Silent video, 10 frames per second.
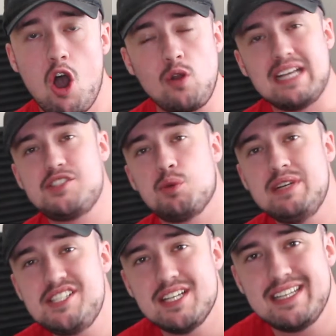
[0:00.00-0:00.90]
Okay, so
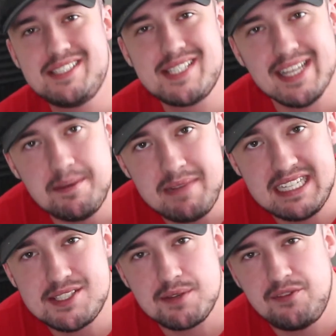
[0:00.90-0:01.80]
recently Slim
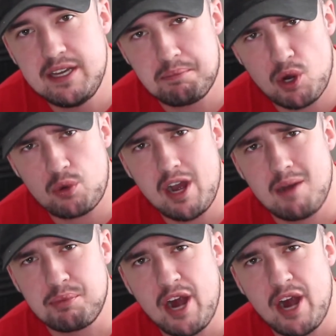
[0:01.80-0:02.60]
and Sofia broke up,